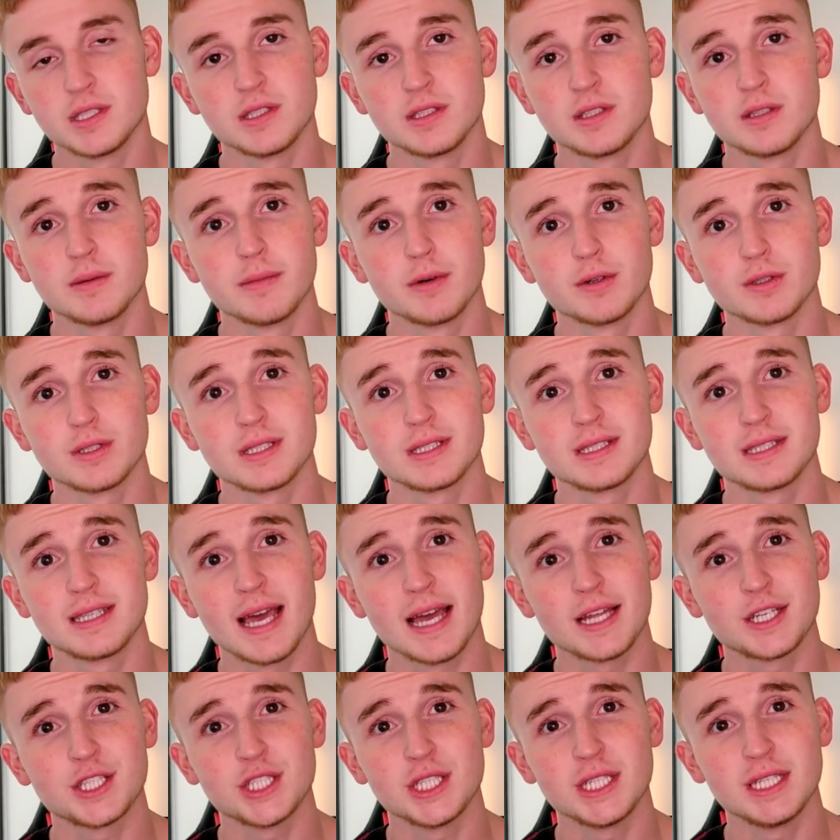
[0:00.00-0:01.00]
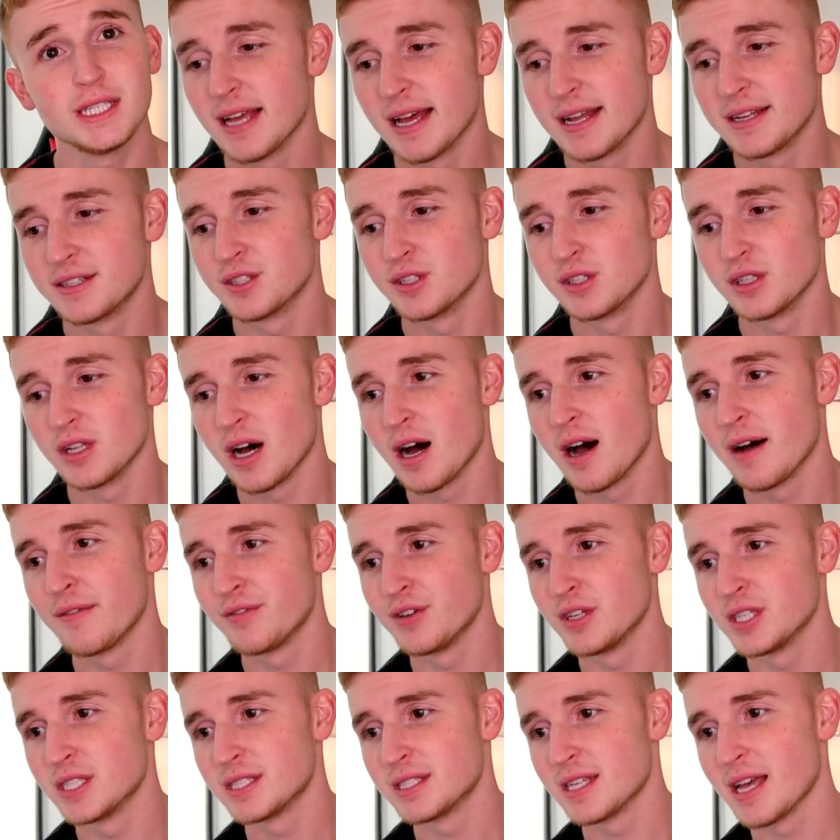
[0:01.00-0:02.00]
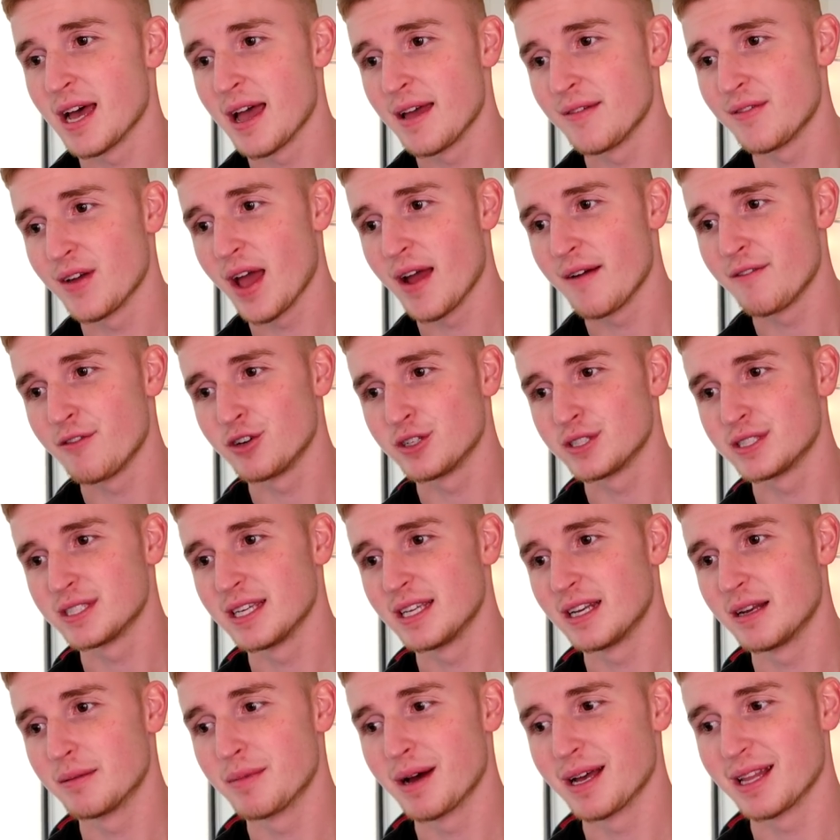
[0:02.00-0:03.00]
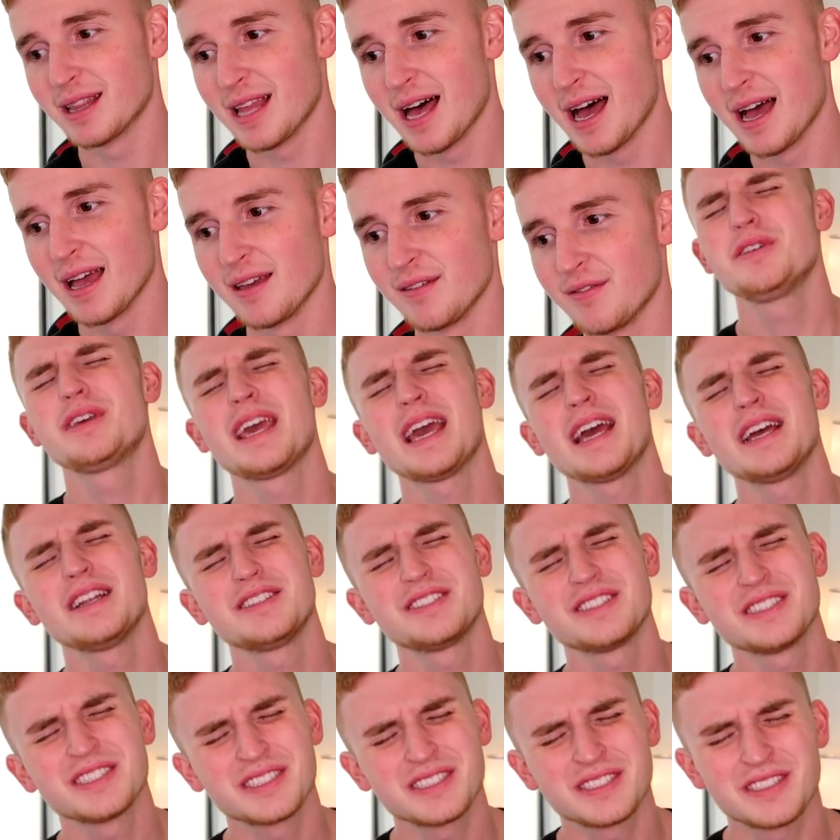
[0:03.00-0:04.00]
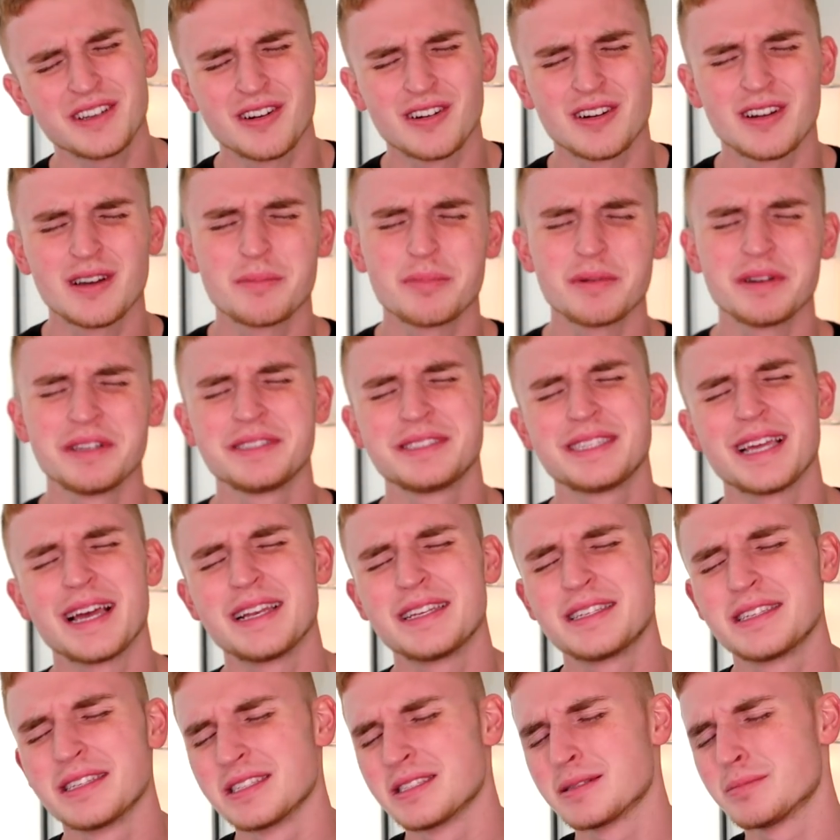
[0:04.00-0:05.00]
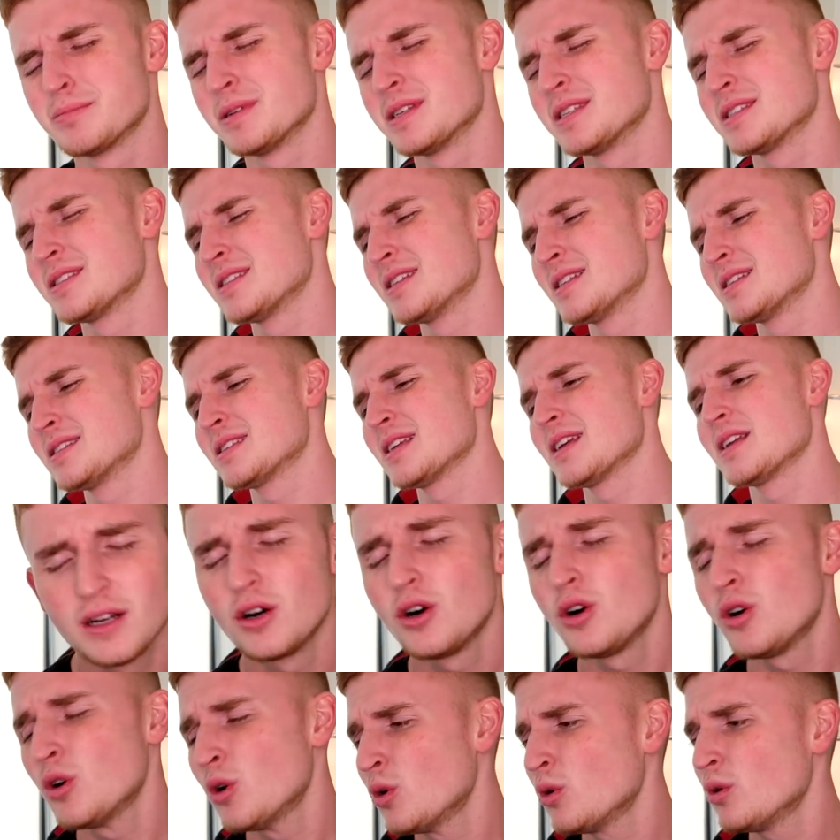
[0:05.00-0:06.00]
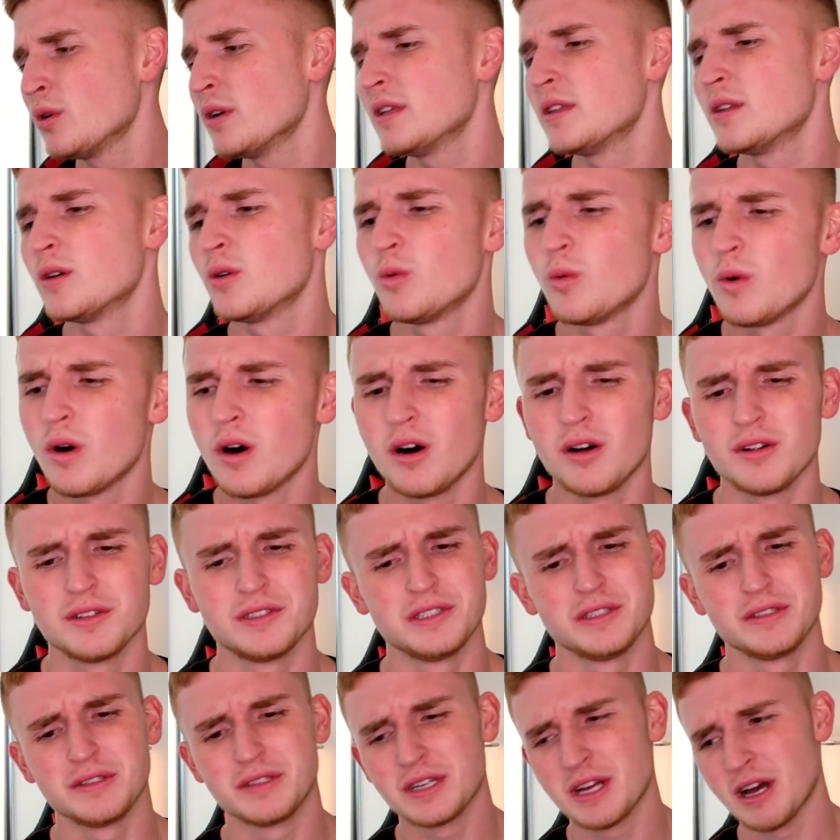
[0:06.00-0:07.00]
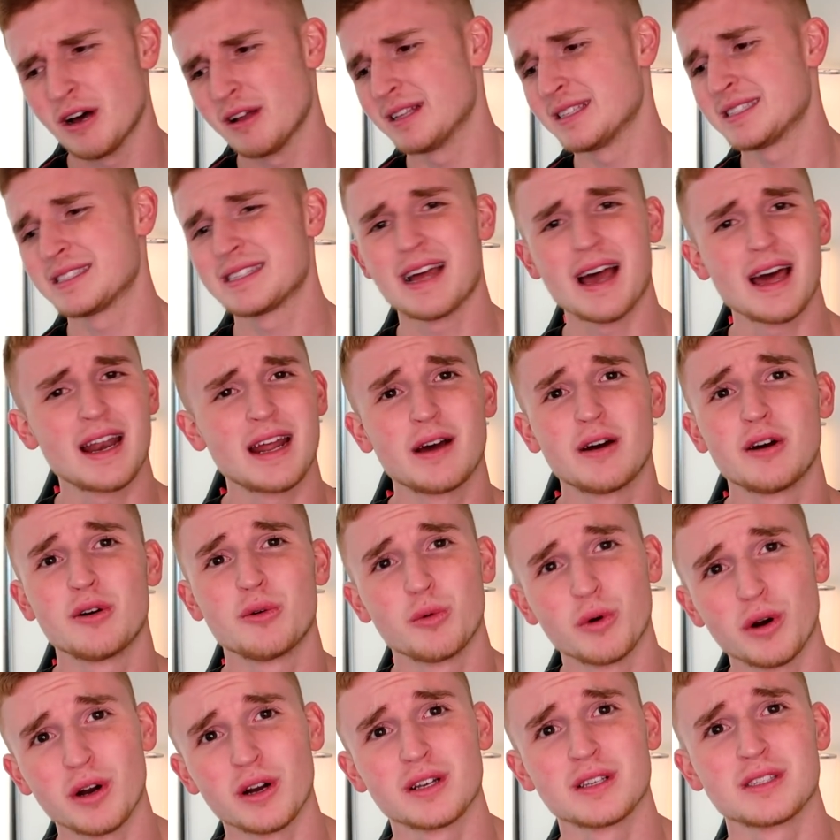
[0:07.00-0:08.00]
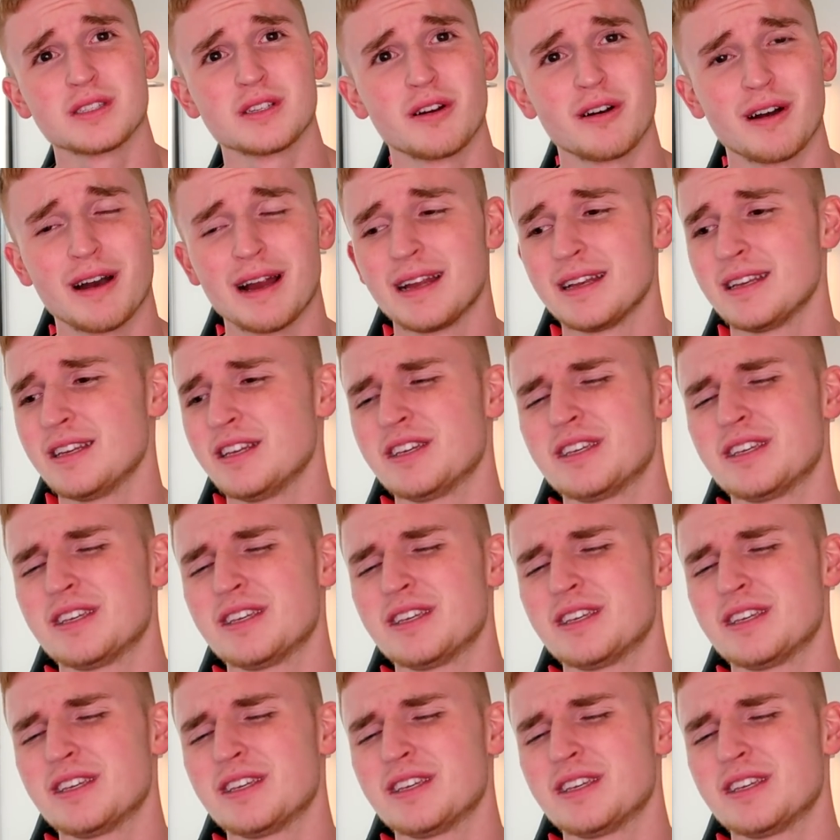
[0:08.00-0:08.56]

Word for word: This is the most sketchy dental office I've ever seen in my life. You can't just start up a dentist business in a hole in the wall, dude. No, that's not how it works, all right?